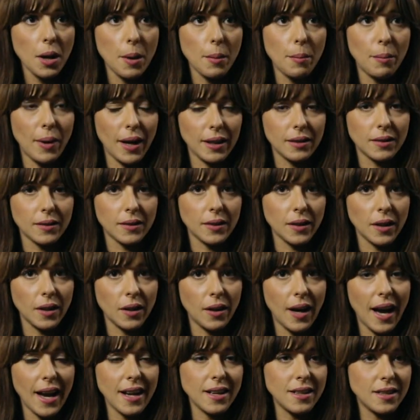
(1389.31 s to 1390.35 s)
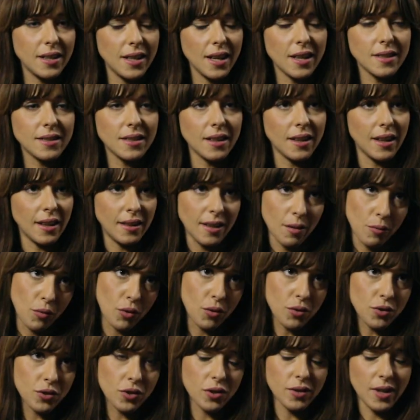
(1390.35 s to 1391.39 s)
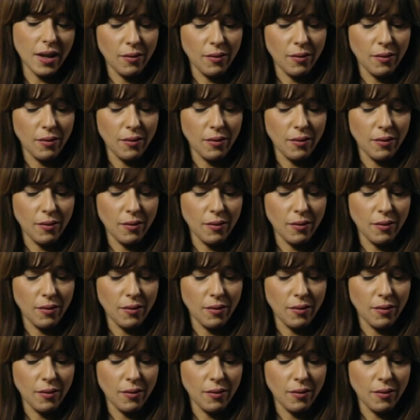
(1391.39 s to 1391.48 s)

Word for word: but ideas and emotion,